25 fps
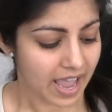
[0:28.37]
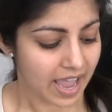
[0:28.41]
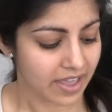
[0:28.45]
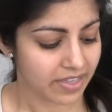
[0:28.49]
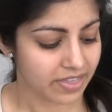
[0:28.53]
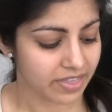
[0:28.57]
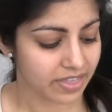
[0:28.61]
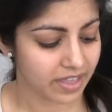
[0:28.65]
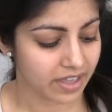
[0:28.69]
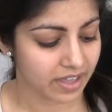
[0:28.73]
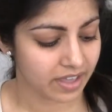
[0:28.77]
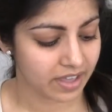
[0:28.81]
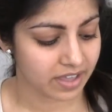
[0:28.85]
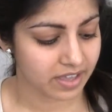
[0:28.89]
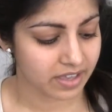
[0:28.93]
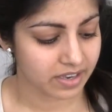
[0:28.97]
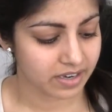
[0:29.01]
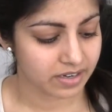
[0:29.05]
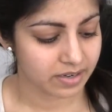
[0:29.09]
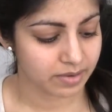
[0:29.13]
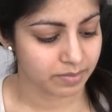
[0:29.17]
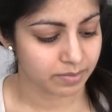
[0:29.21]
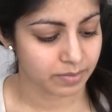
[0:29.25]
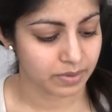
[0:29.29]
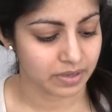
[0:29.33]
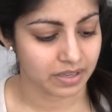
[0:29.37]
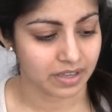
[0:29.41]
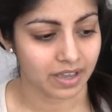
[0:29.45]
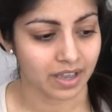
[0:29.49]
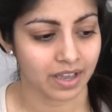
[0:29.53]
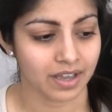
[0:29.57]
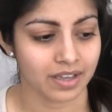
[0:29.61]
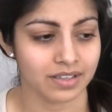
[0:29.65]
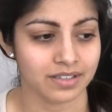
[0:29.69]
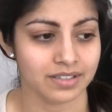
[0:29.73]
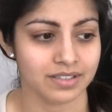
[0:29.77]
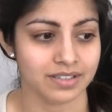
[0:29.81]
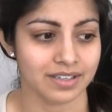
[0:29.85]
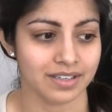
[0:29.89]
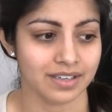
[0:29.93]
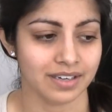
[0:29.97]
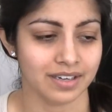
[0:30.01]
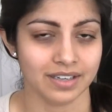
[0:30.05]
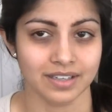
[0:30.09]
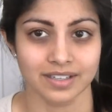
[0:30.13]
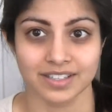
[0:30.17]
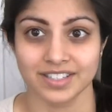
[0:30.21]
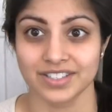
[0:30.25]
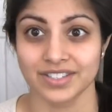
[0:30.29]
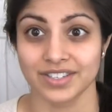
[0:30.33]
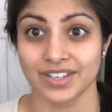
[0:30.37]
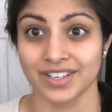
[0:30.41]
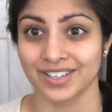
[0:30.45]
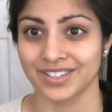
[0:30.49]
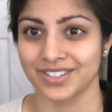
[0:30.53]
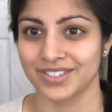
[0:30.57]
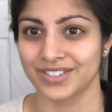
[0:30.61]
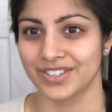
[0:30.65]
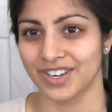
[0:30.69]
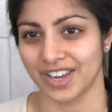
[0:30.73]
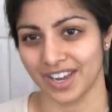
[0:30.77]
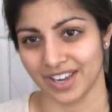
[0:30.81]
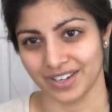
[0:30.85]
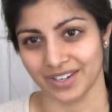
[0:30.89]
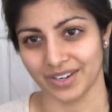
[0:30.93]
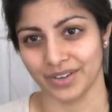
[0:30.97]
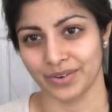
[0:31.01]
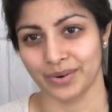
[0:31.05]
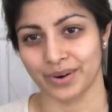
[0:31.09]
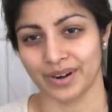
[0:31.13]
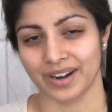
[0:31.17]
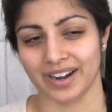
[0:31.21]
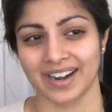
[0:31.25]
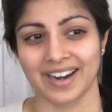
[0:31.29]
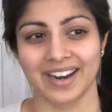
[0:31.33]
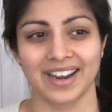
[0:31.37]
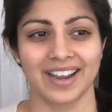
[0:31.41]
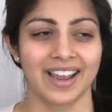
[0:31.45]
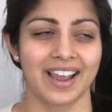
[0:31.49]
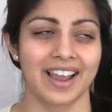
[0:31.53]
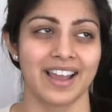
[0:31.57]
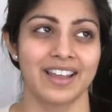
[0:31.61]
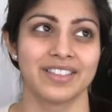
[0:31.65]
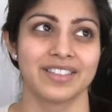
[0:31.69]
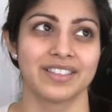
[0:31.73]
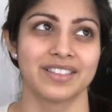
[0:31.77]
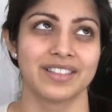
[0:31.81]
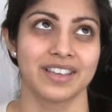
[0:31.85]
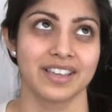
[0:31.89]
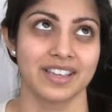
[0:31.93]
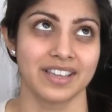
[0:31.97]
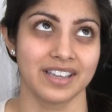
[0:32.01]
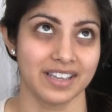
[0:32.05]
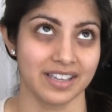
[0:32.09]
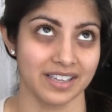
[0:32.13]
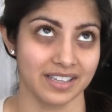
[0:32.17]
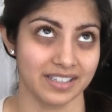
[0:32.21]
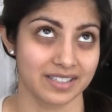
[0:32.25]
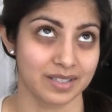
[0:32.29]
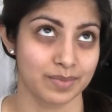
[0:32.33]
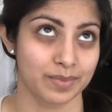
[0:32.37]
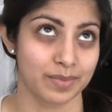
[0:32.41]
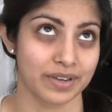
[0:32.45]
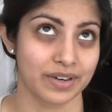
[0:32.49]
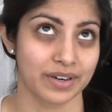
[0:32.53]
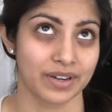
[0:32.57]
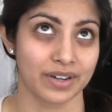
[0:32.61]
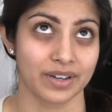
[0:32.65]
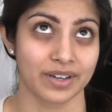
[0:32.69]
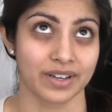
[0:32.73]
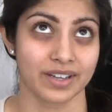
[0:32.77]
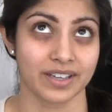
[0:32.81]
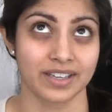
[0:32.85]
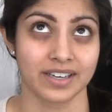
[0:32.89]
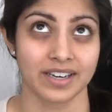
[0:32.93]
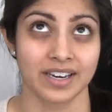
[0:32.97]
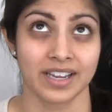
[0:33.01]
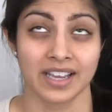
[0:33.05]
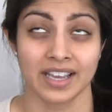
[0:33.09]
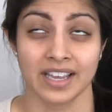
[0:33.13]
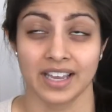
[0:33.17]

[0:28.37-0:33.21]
And then because it is January and the heat's been on,